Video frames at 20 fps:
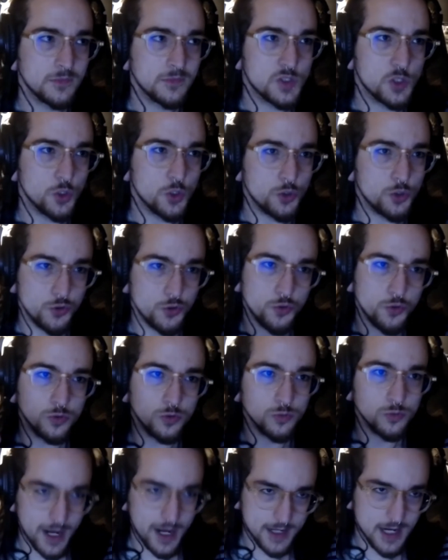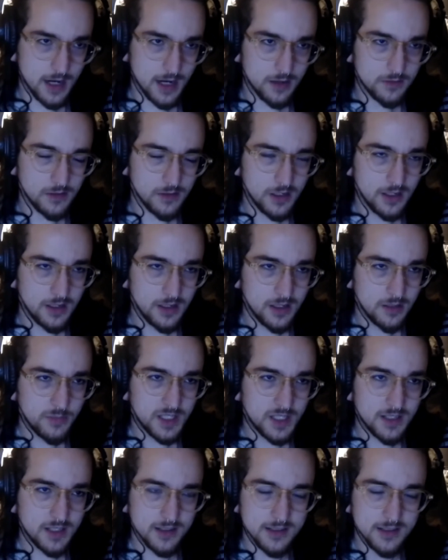to do right now,
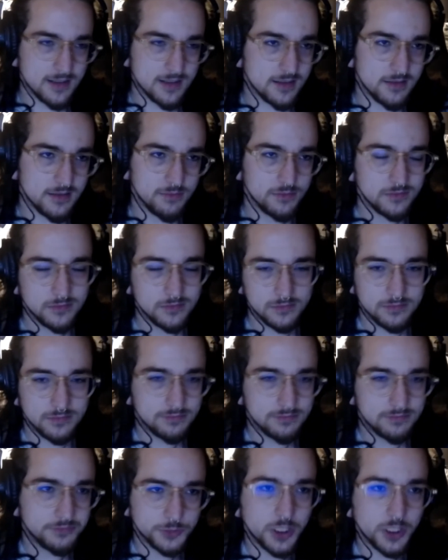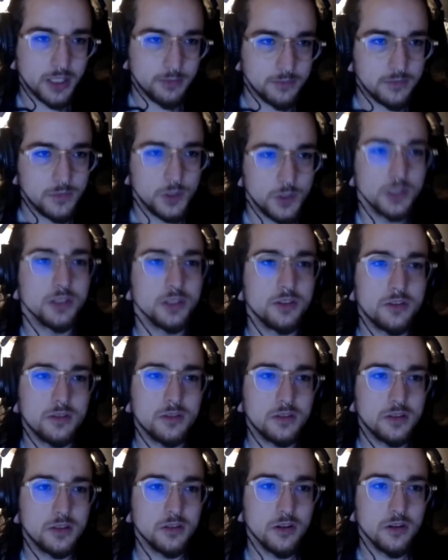because, well,
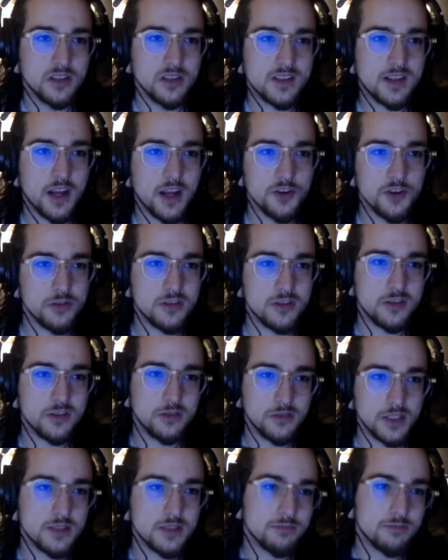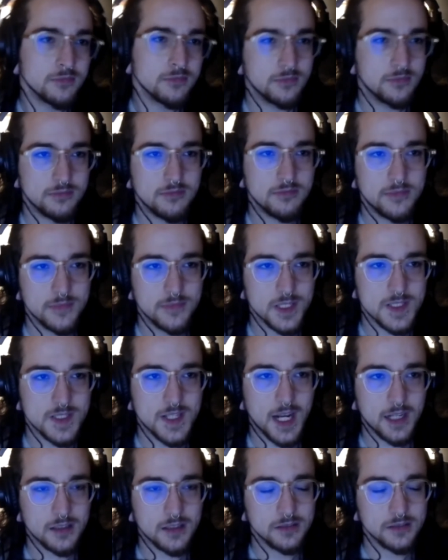you're on a schedule, so it's
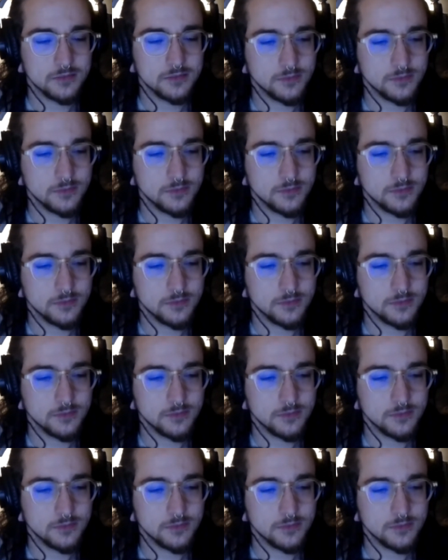that.